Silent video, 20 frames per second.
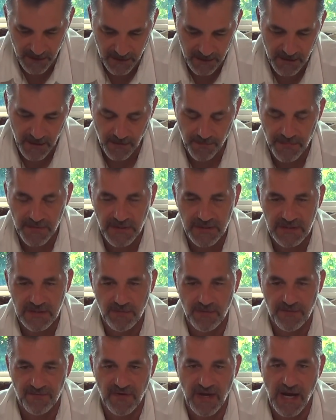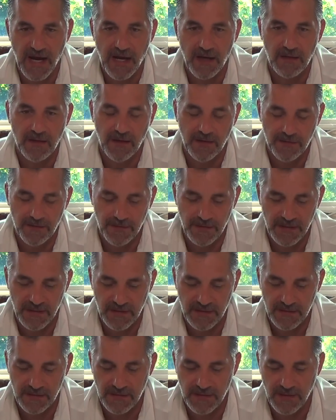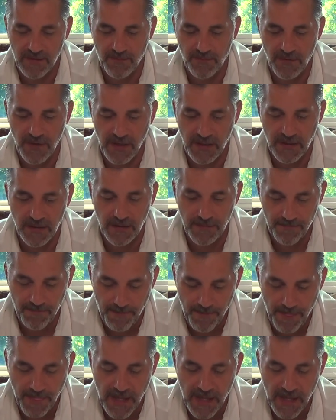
companies that we've got underneath the umbrella,